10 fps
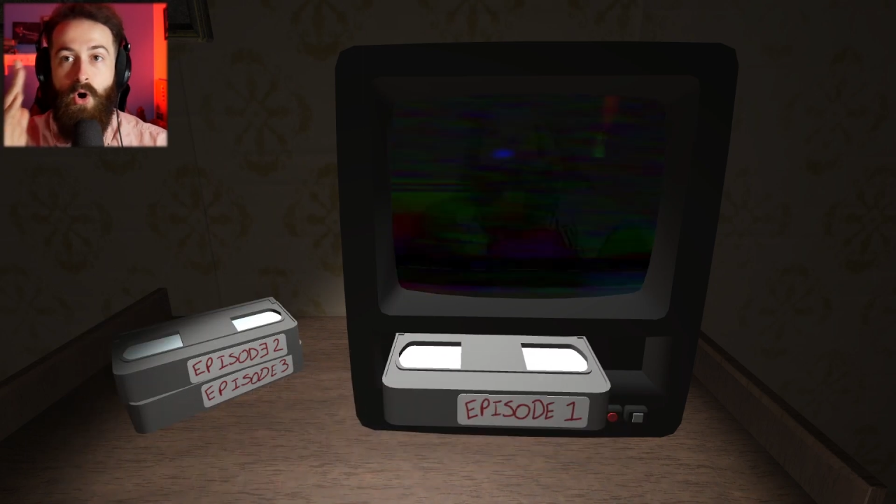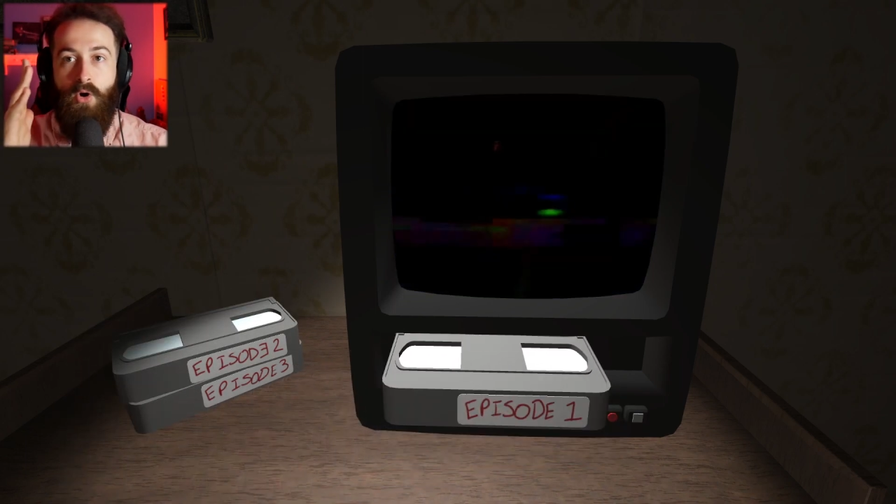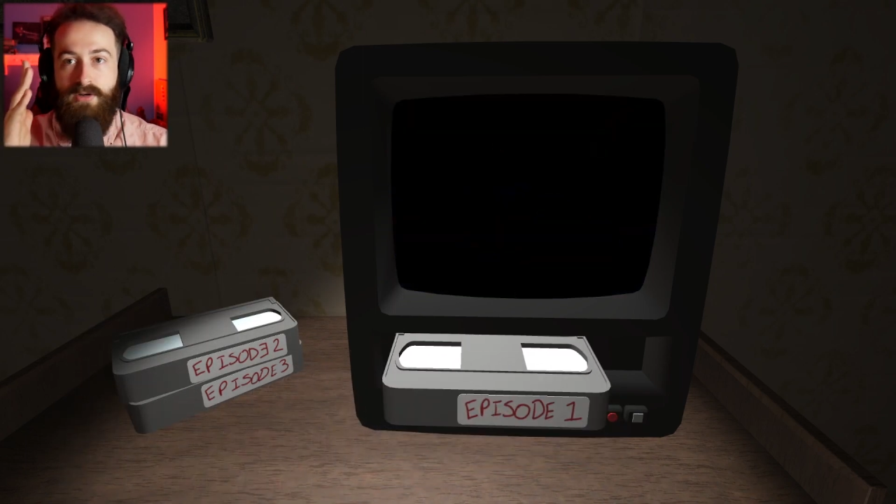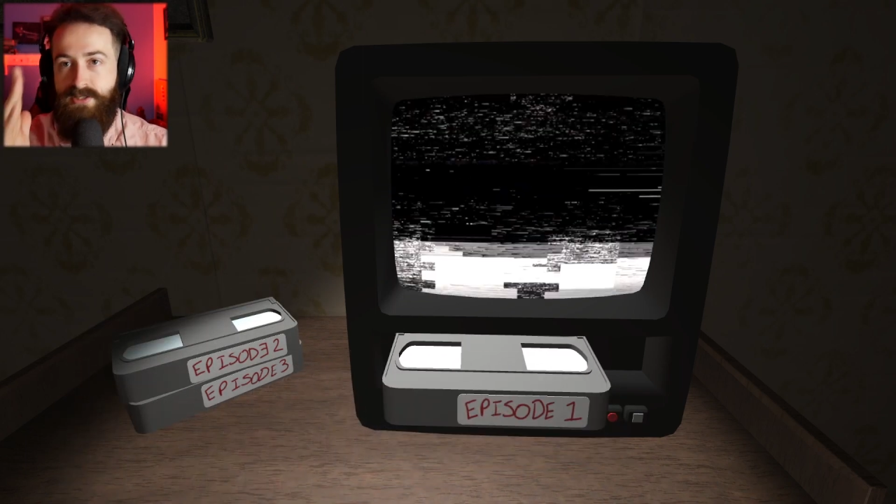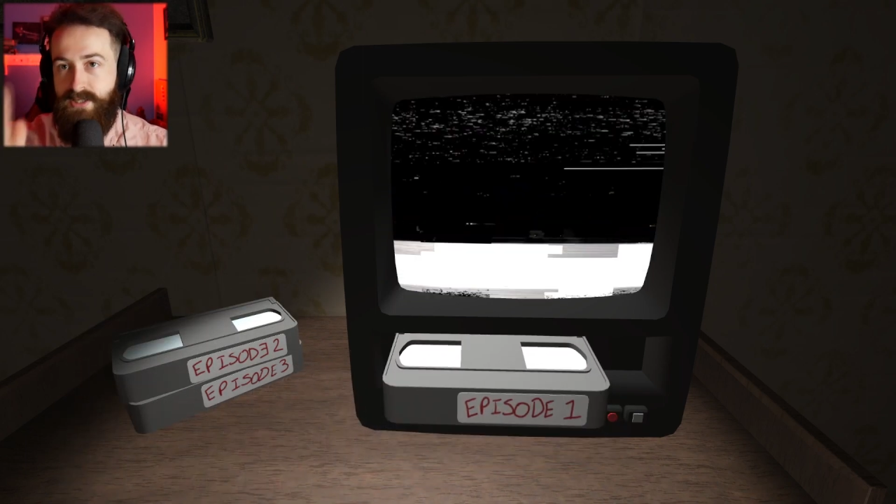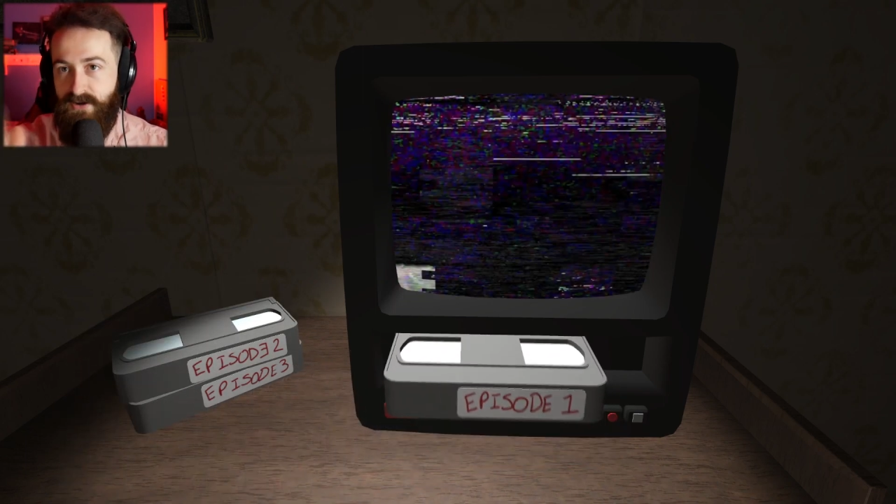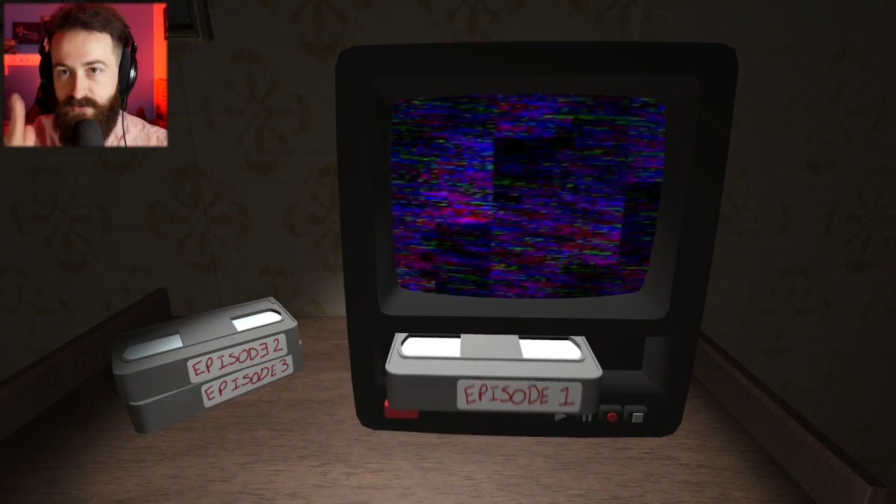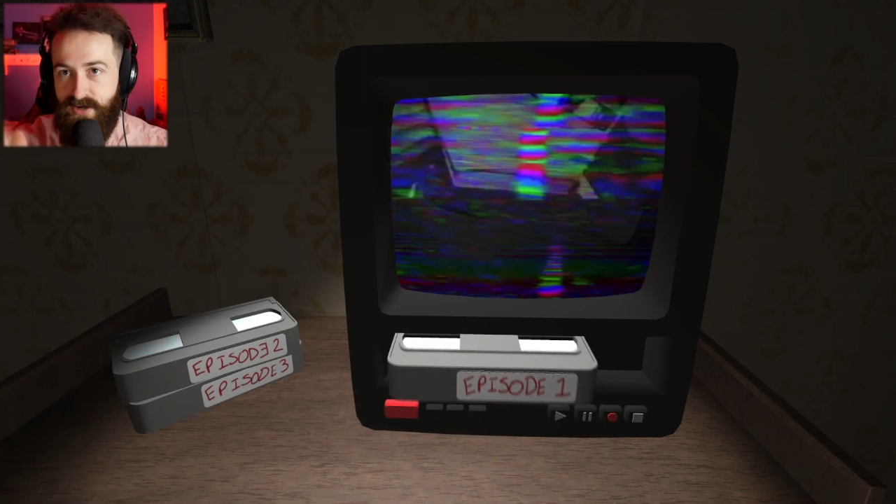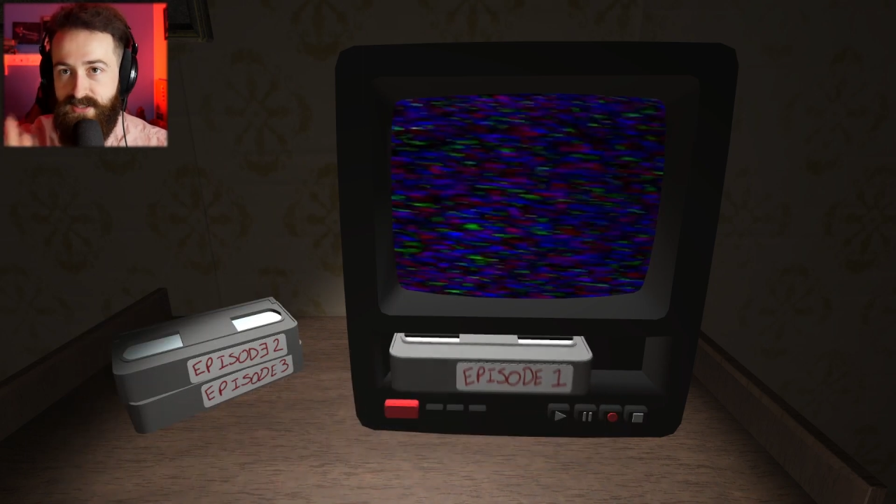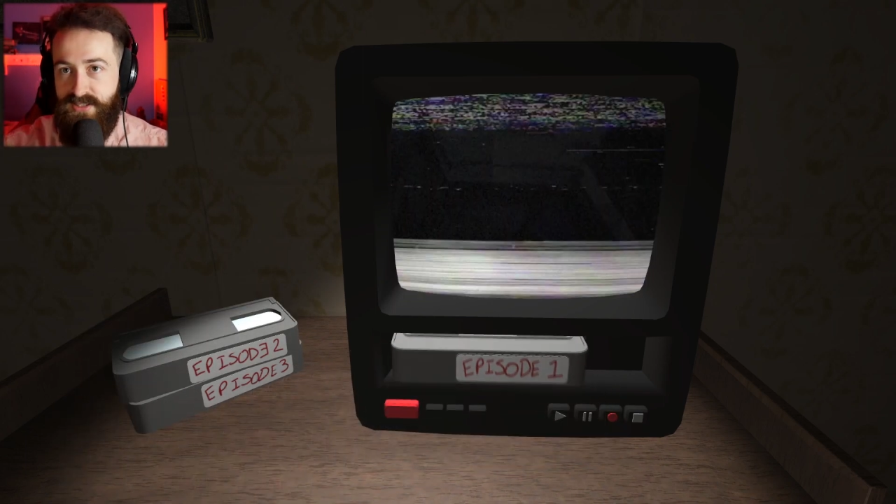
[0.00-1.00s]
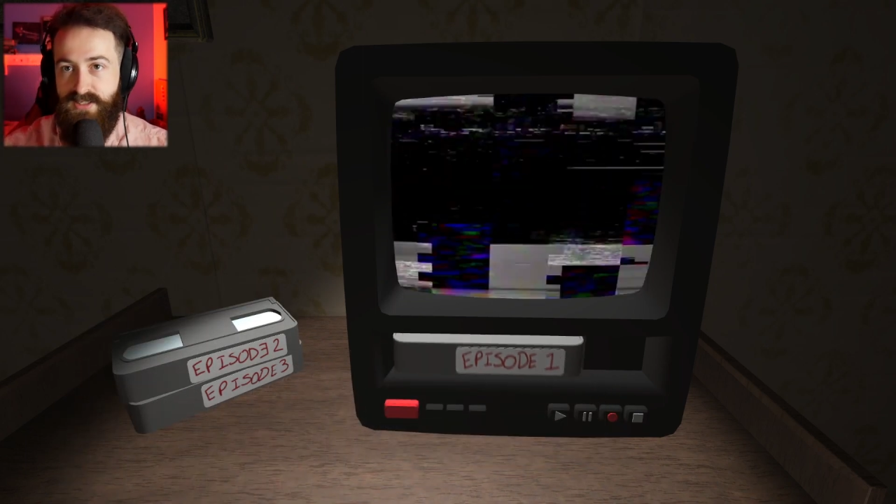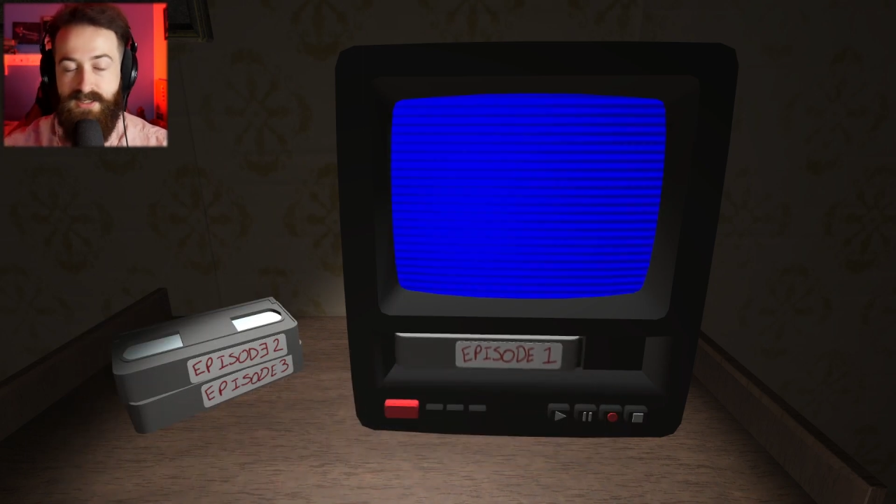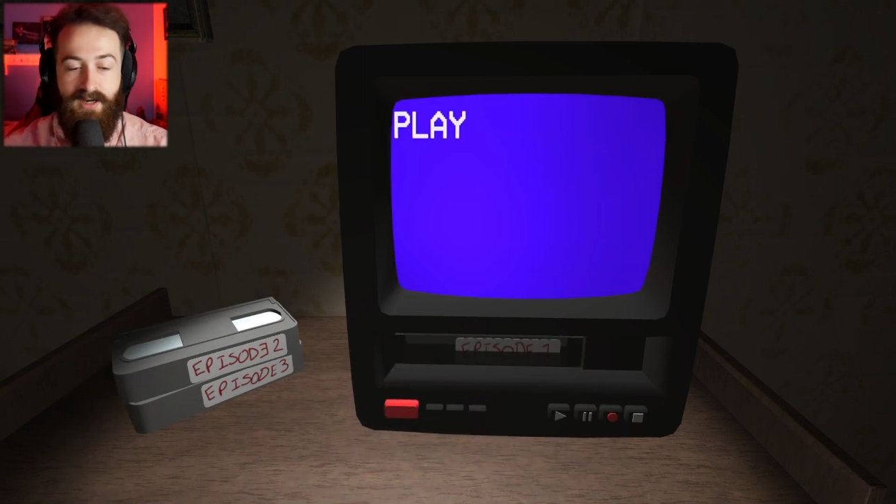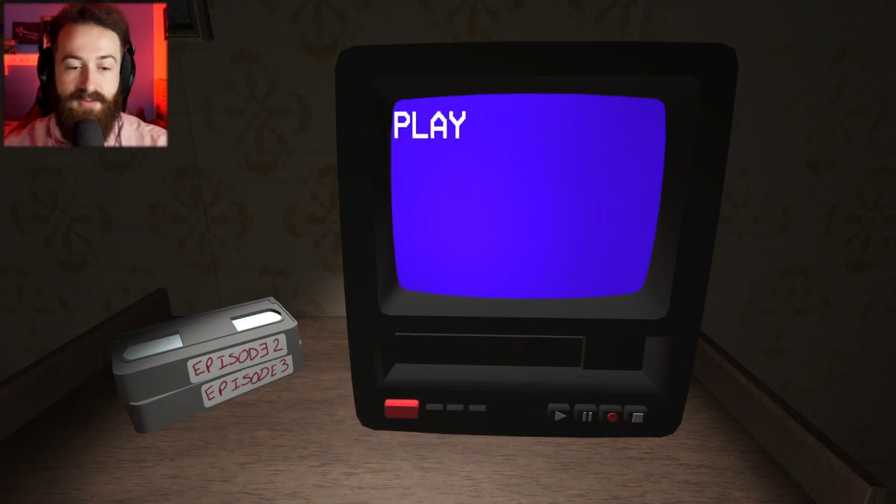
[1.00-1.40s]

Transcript: are different.